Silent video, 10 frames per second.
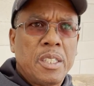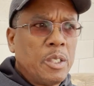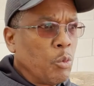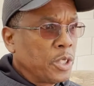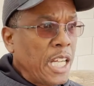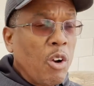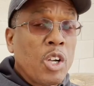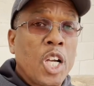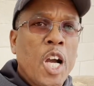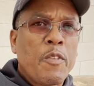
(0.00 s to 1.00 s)
without
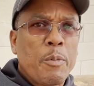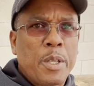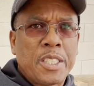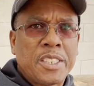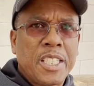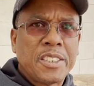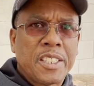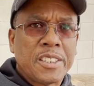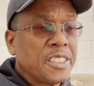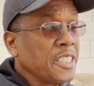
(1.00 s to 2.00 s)
government
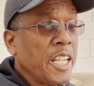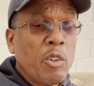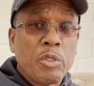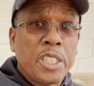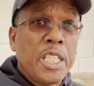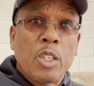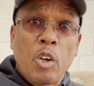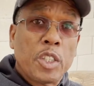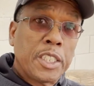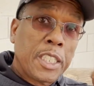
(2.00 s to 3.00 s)
assistance, then they don't need all
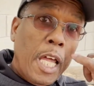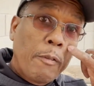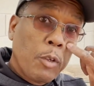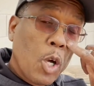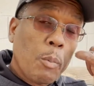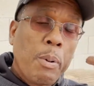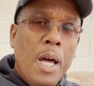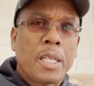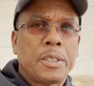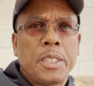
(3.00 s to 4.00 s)
these lifelong
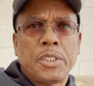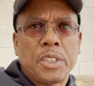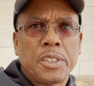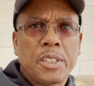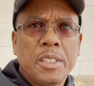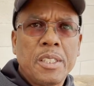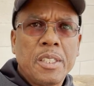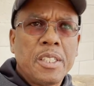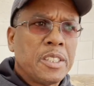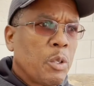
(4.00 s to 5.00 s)
politicians
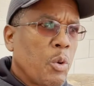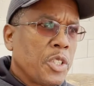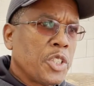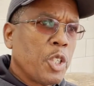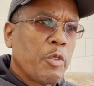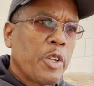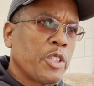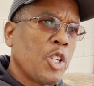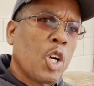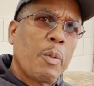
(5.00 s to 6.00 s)
that want to sit over there and
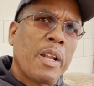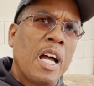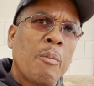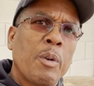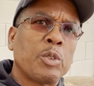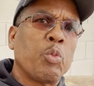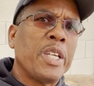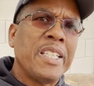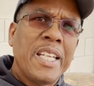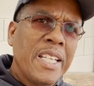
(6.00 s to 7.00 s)
talk about how much we
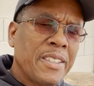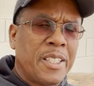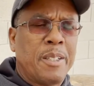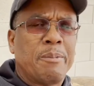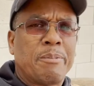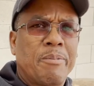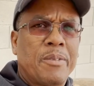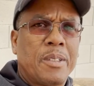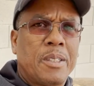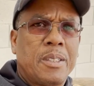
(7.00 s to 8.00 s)
need them.
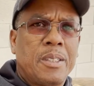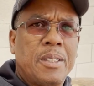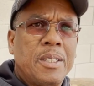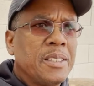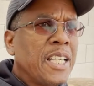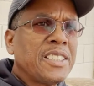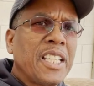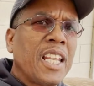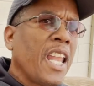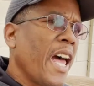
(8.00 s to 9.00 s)
That's the
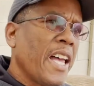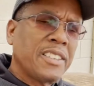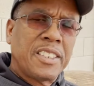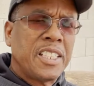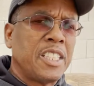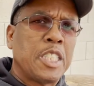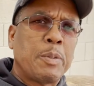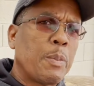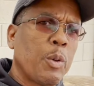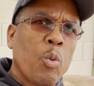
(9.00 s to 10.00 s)
last thing these
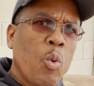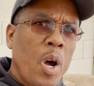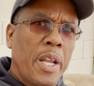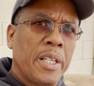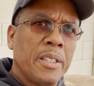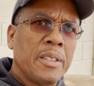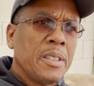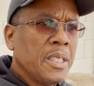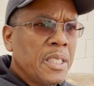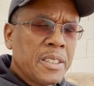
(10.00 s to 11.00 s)
people wanted.
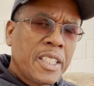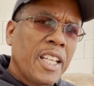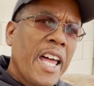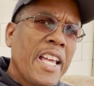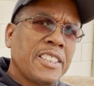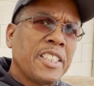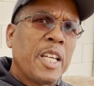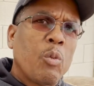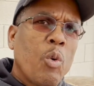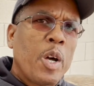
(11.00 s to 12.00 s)
The last thing they
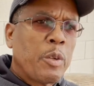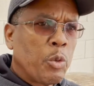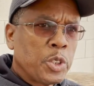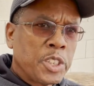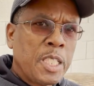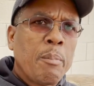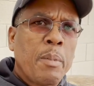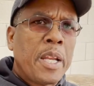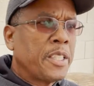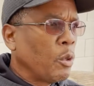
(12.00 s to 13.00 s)
wanted was
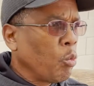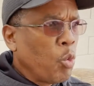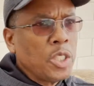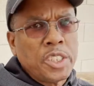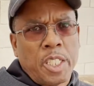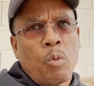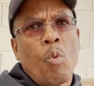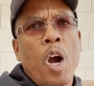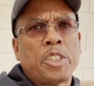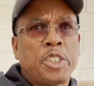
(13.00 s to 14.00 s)
somebody that wasn't in
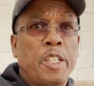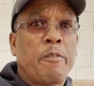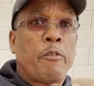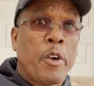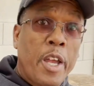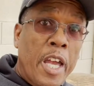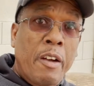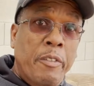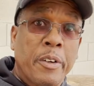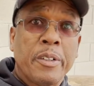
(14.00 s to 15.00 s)
Washington
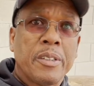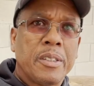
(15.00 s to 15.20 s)
forever